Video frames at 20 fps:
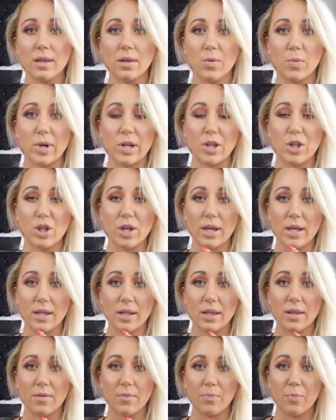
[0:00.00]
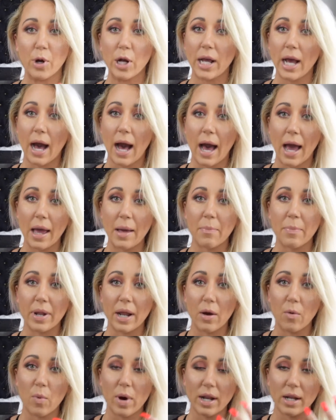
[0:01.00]
which is pretty high, but
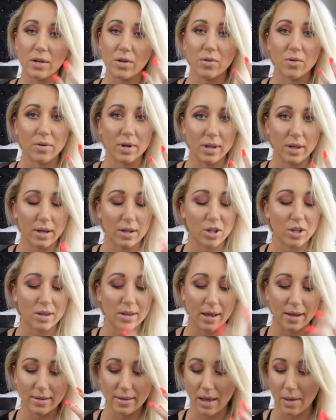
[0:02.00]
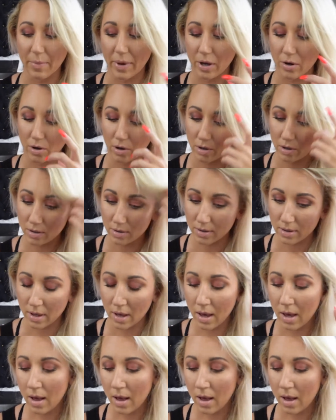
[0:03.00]
I want it to really just like set my curls.